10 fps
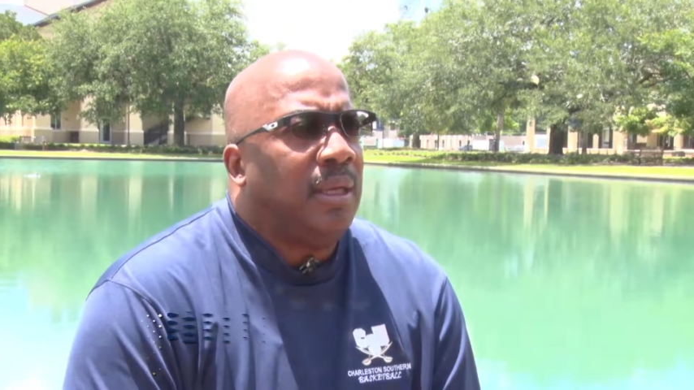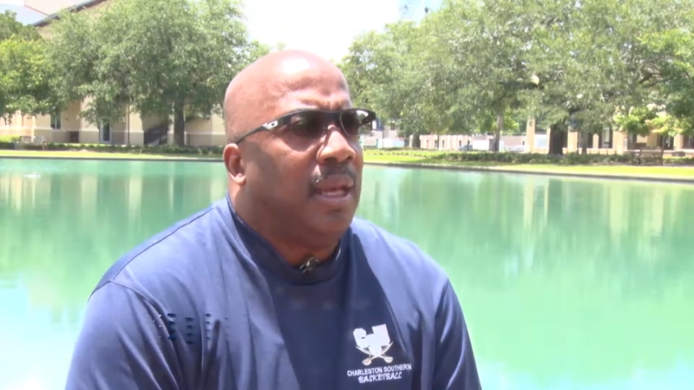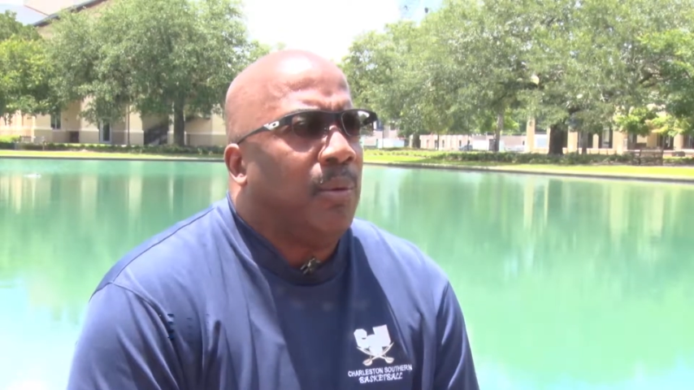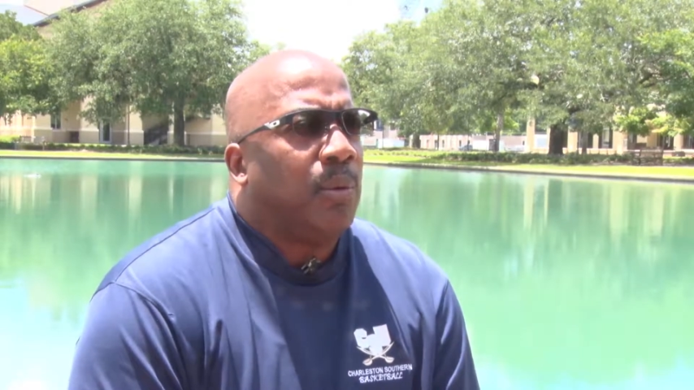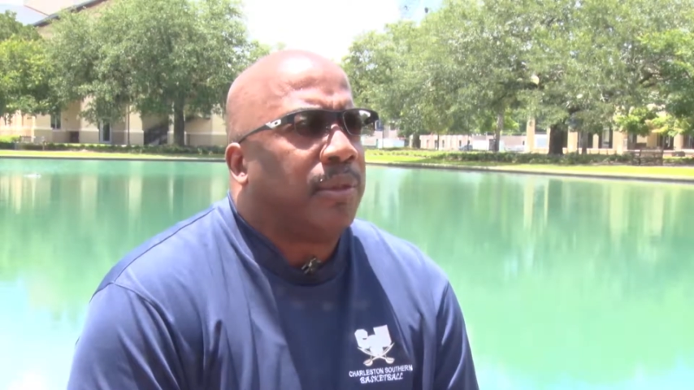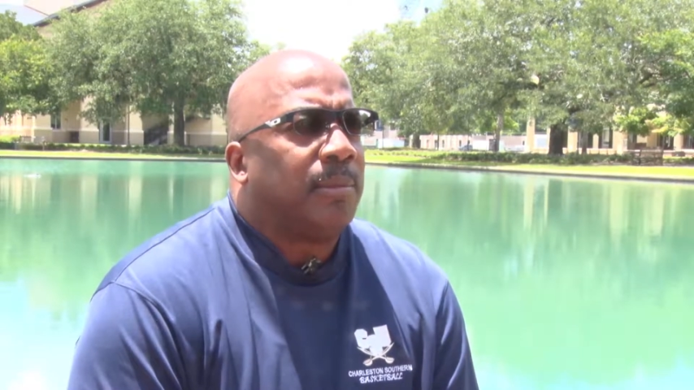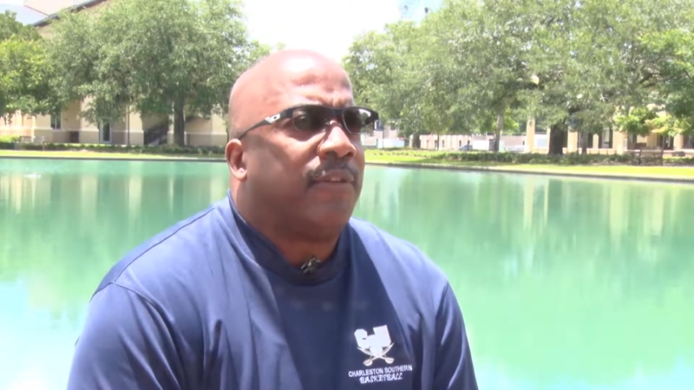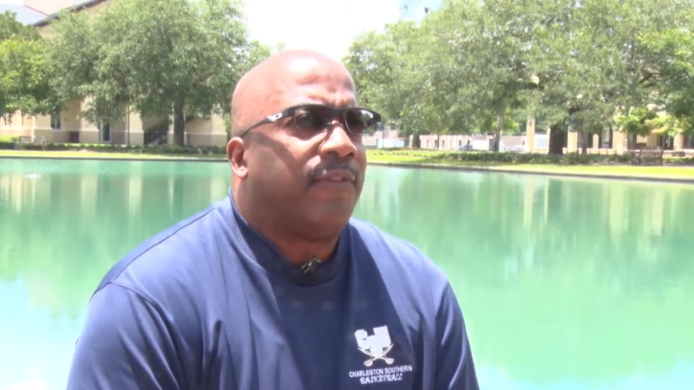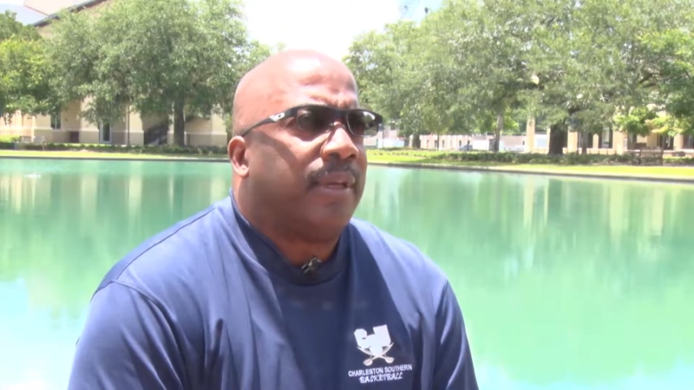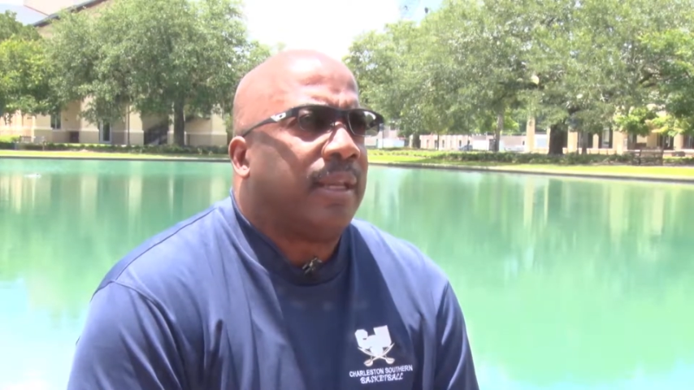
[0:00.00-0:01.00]
and we want them to
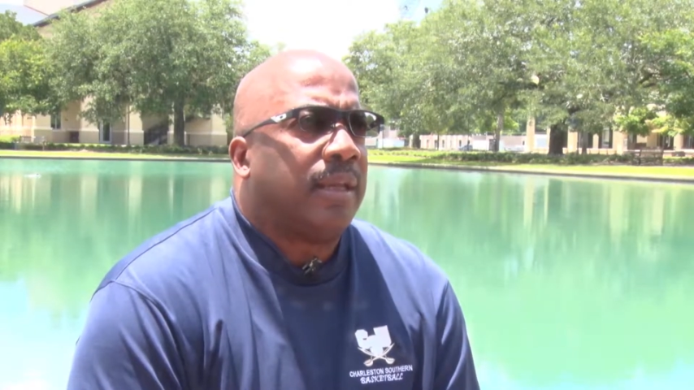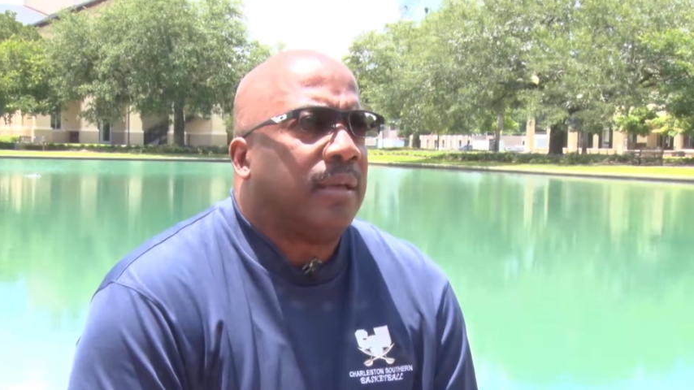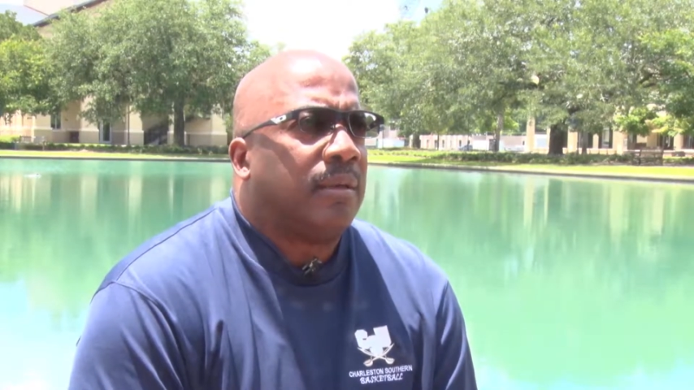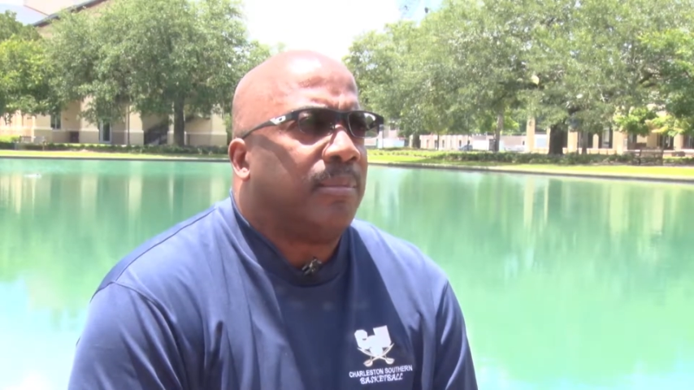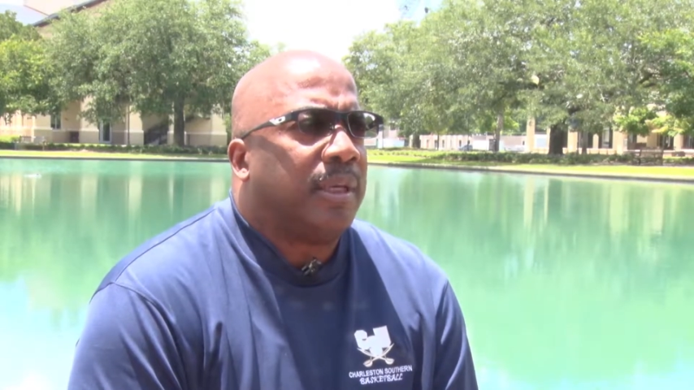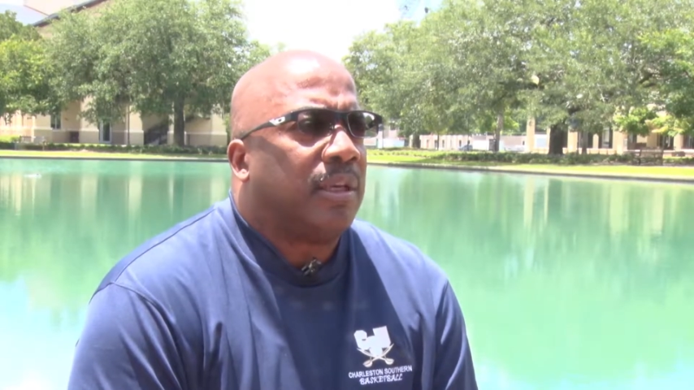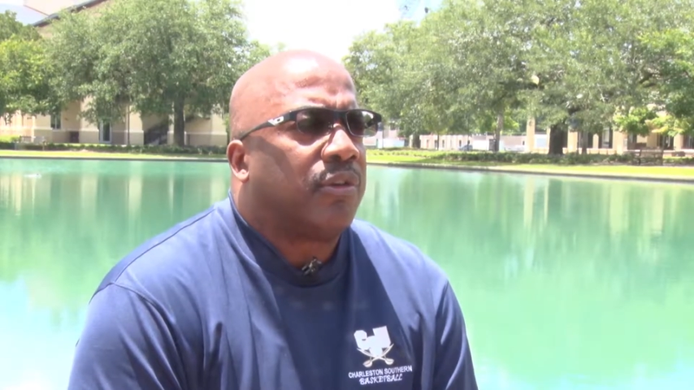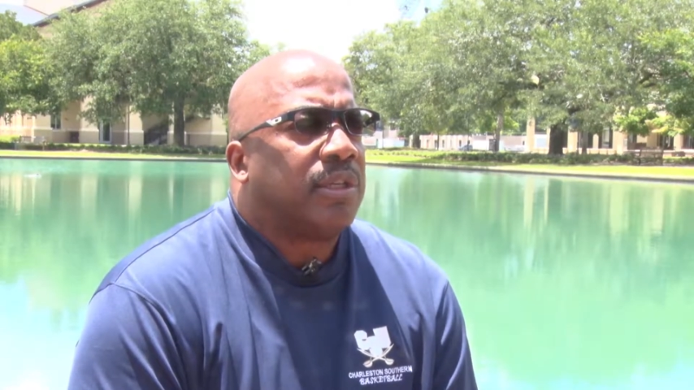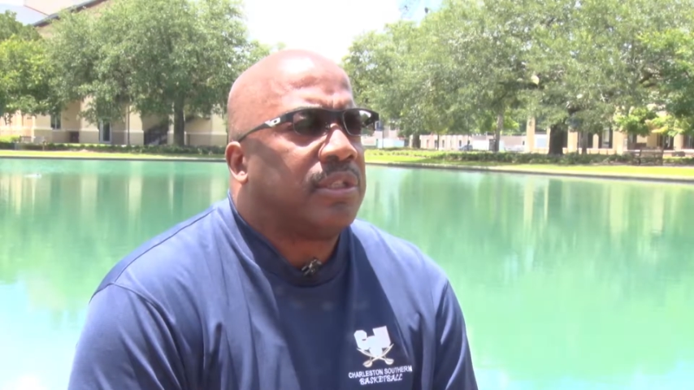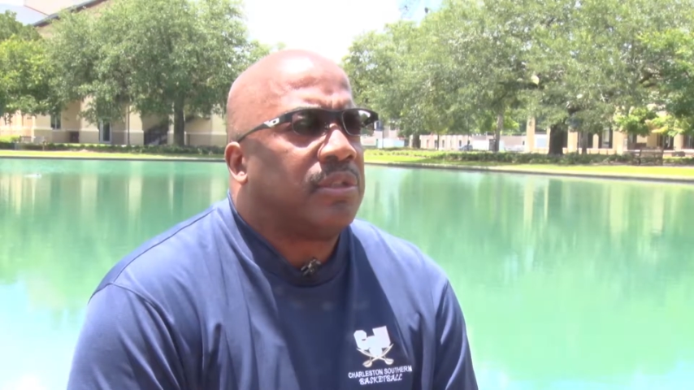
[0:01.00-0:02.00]
fit here. Being a
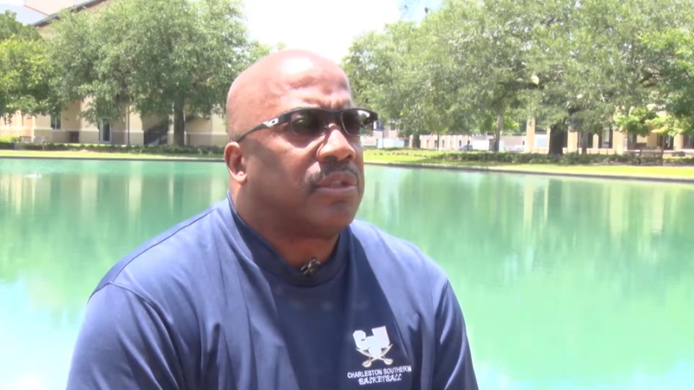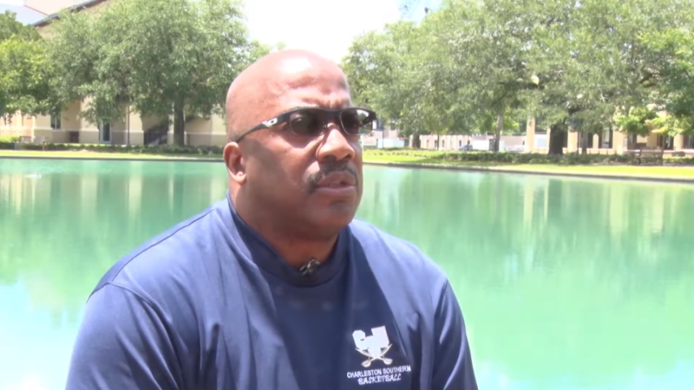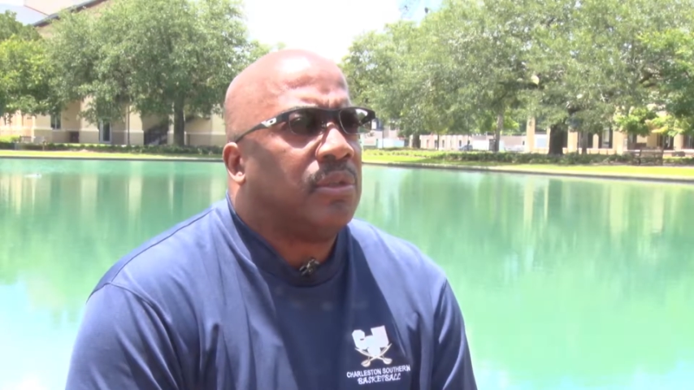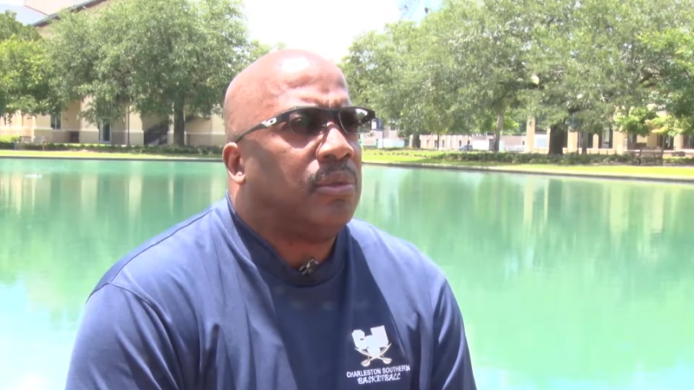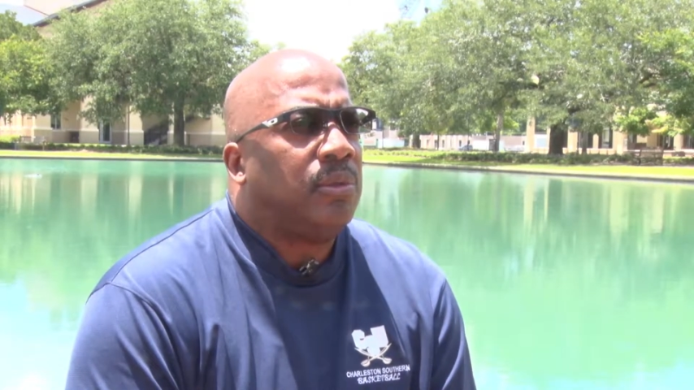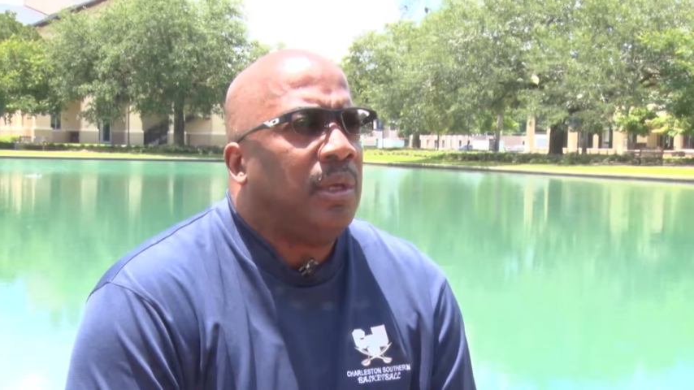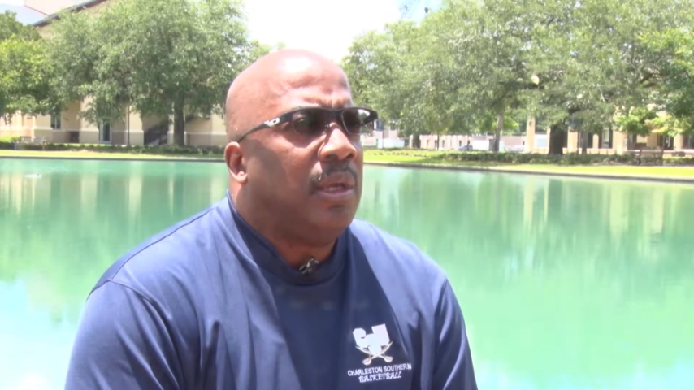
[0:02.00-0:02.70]
Christian school,